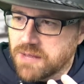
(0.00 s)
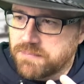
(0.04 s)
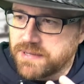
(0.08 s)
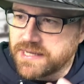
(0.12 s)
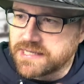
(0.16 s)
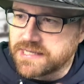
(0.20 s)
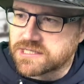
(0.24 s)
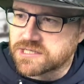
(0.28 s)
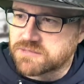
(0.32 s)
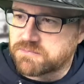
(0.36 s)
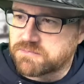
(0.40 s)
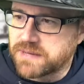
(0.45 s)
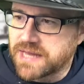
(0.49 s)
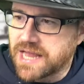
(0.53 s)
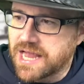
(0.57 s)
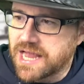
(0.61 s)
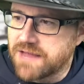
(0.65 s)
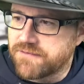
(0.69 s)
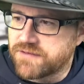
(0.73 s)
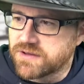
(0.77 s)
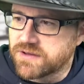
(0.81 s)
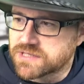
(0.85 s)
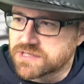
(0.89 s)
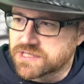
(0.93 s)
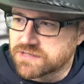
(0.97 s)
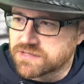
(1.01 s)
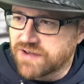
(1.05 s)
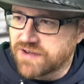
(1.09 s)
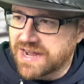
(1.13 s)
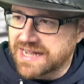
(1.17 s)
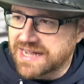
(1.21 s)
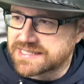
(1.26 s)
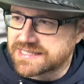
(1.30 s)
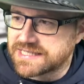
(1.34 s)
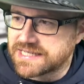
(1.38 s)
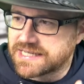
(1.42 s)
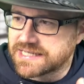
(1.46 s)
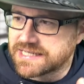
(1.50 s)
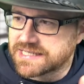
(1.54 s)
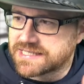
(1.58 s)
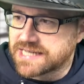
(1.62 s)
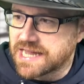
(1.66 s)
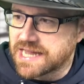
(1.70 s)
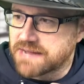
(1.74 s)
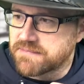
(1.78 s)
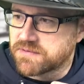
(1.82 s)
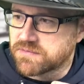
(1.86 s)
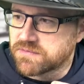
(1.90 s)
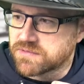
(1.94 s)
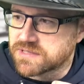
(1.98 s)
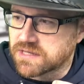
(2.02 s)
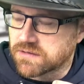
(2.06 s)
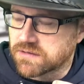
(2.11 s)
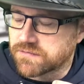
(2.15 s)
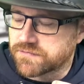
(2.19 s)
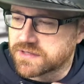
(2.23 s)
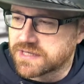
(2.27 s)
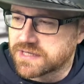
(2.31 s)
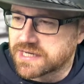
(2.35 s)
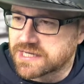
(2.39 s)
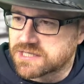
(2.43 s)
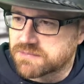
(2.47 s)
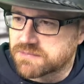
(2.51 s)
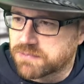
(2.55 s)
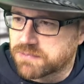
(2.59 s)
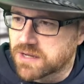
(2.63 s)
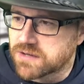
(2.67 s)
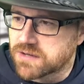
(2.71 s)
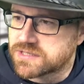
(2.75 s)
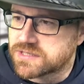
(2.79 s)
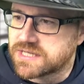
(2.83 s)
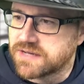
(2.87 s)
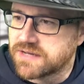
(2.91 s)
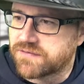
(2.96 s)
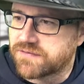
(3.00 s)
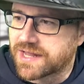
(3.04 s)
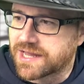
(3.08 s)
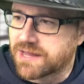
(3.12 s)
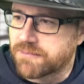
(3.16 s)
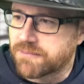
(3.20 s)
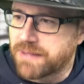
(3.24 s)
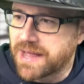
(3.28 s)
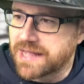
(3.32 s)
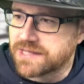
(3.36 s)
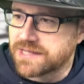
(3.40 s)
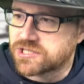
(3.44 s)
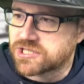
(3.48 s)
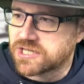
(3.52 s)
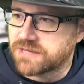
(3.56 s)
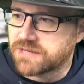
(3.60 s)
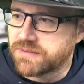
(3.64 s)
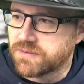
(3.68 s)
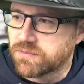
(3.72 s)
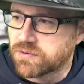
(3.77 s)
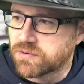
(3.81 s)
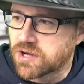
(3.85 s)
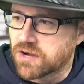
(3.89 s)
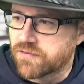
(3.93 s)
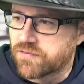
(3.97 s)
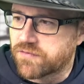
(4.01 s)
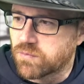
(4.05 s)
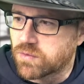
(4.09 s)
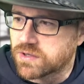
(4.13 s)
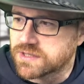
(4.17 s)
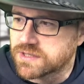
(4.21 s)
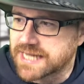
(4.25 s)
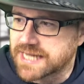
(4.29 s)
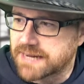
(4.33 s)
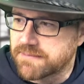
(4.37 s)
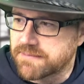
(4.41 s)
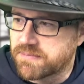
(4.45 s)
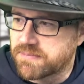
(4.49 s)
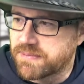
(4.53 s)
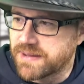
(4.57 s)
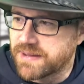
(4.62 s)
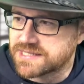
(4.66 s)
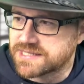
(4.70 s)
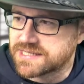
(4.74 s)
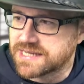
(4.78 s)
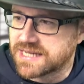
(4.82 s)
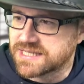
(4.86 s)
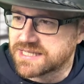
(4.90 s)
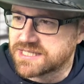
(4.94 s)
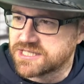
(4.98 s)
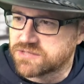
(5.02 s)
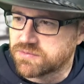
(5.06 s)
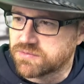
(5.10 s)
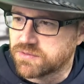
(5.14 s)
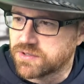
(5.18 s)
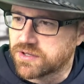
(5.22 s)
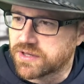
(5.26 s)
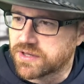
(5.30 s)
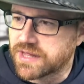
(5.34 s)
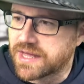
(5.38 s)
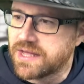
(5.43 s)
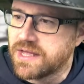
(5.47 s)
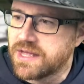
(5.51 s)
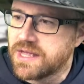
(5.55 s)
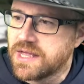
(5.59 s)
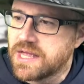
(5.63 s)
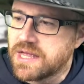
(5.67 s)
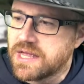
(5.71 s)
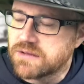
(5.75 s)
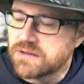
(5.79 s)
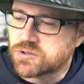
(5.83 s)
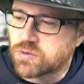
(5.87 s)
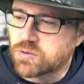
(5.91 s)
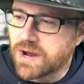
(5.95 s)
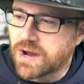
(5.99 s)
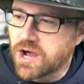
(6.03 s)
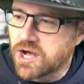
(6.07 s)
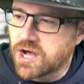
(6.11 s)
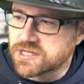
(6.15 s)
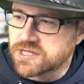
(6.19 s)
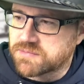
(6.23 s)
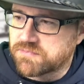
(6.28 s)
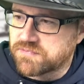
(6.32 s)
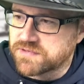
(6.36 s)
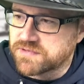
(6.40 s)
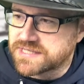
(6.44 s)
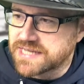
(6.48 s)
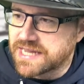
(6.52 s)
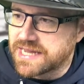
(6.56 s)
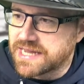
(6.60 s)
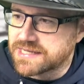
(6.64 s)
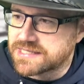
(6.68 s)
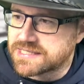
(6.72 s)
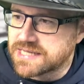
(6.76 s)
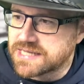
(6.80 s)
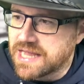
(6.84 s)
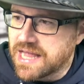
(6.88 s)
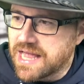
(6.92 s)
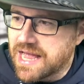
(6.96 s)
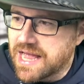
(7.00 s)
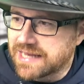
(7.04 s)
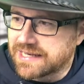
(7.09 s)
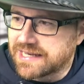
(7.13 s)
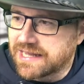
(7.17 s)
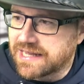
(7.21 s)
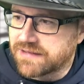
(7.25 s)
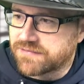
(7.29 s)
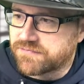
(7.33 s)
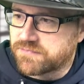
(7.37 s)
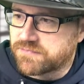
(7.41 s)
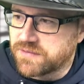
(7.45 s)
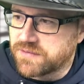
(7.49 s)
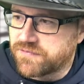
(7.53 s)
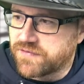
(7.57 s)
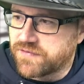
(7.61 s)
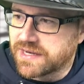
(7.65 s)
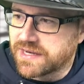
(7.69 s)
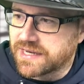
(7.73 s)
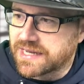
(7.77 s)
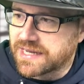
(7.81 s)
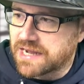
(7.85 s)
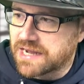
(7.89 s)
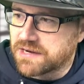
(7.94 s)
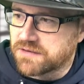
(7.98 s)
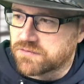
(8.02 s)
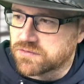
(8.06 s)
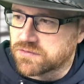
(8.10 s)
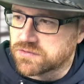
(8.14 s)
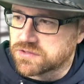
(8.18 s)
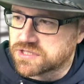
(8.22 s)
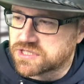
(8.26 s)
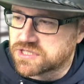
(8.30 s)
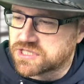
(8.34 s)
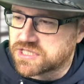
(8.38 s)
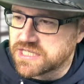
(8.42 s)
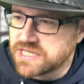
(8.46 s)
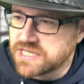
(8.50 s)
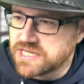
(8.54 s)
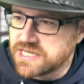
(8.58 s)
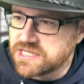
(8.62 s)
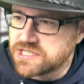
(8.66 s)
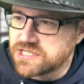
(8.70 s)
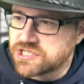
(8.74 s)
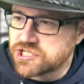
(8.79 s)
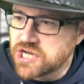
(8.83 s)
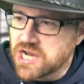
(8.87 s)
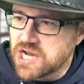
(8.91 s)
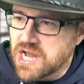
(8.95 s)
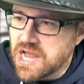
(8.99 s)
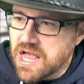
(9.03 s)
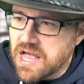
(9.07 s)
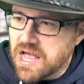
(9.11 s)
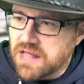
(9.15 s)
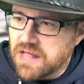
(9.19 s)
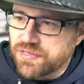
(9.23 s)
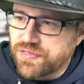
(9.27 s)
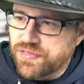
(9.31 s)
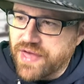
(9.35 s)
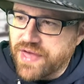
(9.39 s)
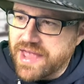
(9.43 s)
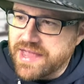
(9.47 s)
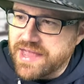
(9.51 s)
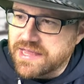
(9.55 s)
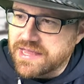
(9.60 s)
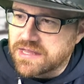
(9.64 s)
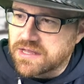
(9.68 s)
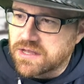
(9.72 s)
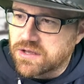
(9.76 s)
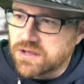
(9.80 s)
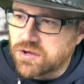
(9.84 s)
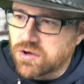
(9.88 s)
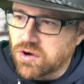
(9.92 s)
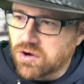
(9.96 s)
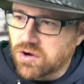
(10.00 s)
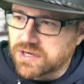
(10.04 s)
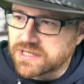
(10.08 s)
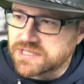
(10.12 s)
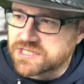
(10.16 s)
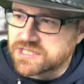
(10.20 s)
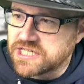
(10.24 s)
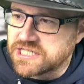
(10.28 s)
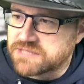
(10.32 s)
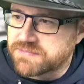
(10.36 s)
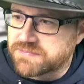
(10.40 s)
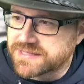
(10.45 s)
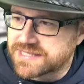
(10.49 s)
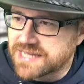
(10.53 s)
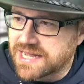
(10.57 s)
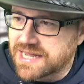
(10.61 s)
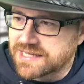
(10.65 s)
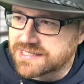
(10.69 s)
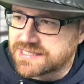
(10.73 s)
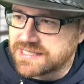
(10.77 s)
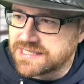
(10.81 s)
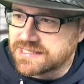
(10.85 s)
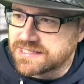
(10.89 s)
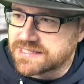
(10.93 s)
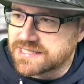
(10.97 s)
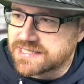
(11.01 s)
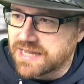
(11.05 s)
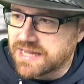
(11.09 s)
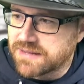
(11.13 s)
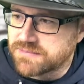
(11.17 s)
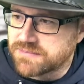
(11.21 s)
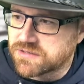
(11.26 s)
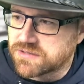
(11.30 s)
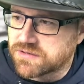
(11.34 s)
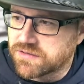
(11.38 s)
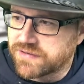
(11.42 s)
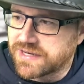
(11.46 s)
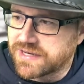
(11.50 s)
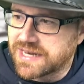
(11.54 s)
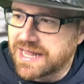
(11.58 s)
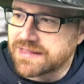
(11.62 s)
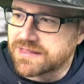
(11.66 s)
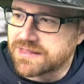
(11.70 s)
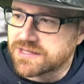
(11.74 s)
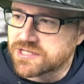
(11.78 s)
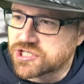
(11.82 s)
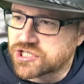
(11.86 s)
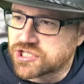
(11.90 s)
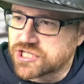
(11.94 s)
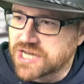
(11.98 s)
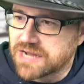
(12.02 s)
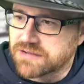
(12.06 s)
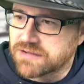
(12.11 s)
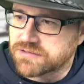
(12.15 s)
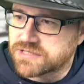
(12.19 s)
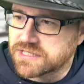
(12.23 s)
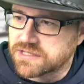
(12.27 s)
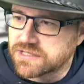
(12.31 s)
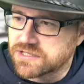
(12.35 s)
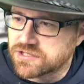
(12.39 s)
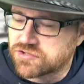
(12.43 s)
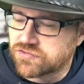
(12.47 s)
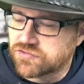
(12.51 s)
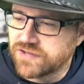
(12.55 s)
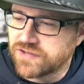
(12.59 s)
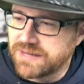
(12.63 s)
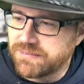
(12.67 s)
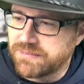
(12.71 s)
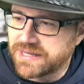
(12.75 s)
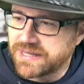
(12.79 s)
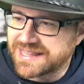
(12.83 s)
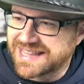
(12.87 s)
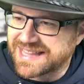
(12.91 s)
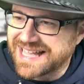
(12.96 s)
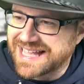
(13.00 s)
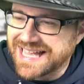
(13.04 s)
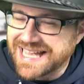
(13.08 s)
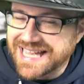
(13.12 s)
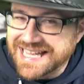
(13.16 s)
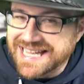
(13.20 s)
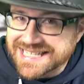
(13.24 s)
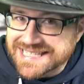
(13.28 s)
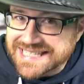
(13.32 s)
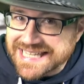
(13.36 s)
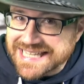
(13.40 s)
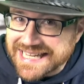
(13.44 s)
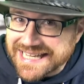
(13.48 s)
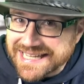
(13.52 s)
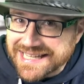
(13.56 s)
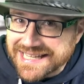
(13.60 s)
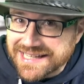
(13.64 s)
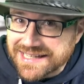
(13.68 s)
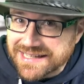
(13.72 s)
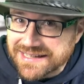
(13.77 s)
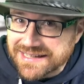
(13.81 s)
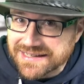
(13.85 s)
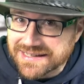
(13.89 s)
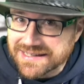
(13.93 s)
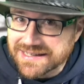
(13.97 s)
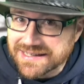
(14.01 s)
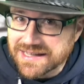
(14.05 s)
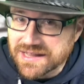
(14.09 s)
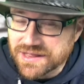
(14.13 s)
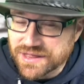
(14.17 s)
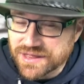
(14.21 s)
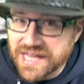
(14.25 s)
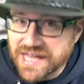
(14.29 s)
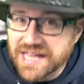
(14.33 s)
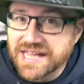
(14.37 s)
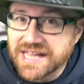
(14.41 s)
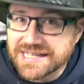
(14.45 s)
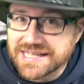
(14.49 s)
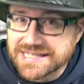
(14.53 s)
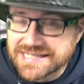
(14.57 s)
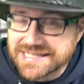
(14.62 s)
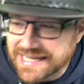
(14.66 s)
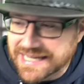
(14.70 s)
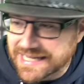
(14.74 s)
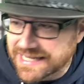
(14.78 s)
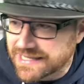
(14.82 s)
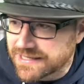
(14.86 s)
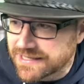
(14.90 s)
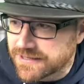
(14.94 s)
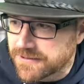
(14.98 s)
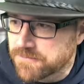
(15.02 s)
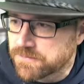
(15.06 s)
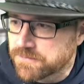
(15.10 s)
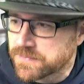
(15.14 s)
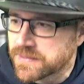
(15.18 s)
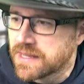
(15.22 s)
Peter's behaviour was erratic. His temper was often explosive, like a pendulum. He would go from one type of personality to another. It was quite hard to predict and left me feeling kind of under siege. They call it siege mentality in terms of the relentless shouting, the screaming, the hitting, the hitting.